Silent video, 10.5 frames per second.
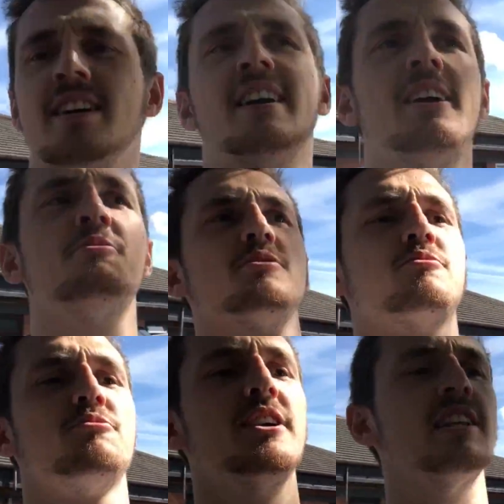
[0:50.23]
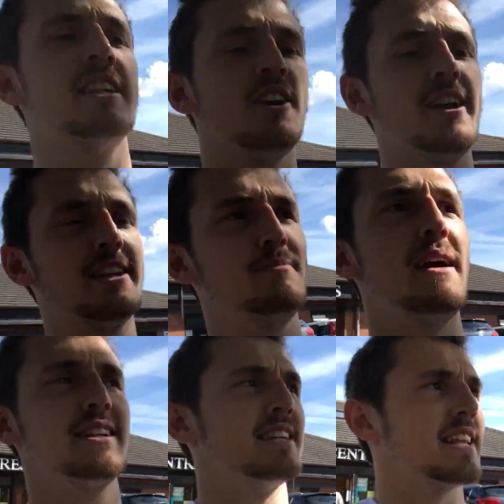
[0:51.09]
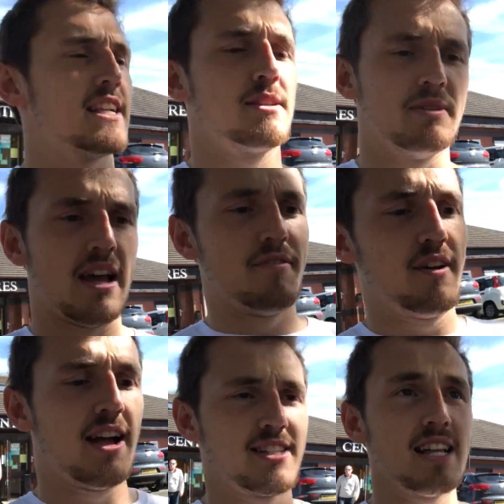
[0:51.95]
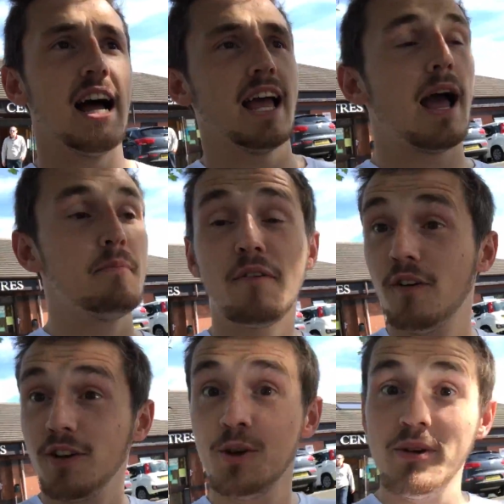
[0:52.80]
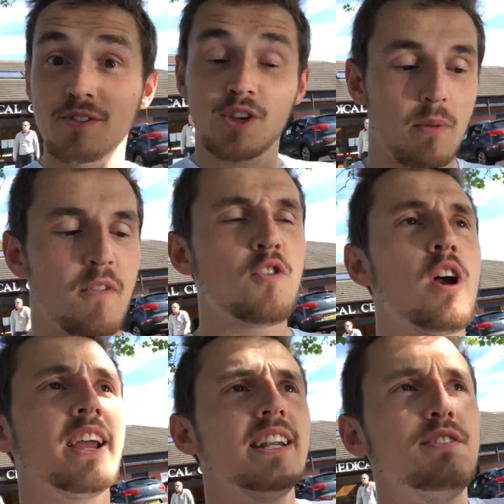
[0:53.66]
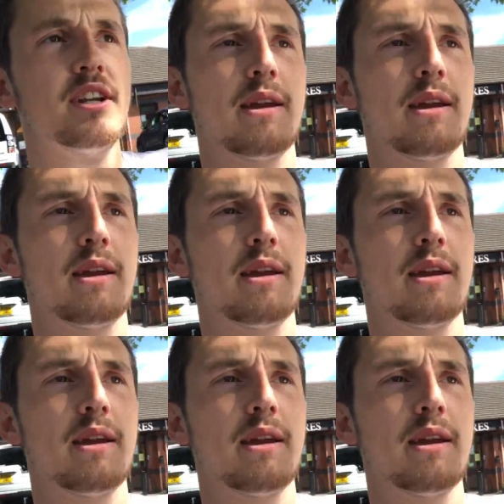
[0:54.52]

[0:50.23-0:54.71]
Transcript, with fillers: I was really not expecting that to be that fast. I, you even saw it before I could even